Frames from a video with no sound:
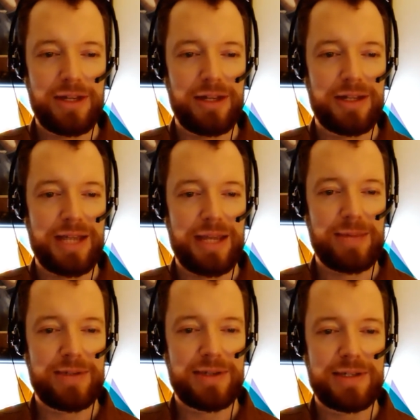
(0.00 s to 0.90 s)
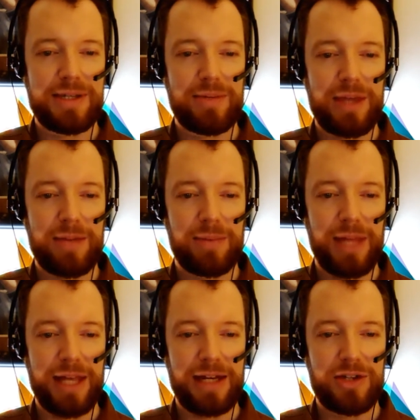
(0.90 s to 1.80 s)
in this game to succeed without
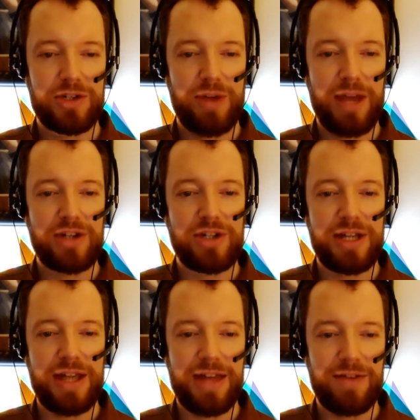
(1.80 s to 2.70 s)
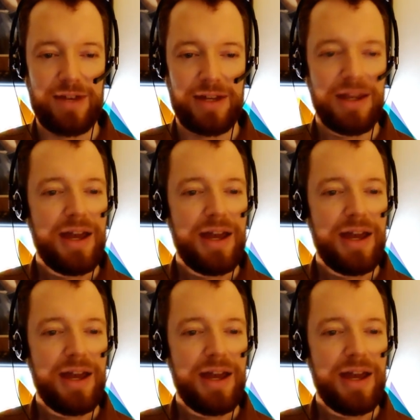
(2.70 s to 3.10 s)
planning a strategy, Evan.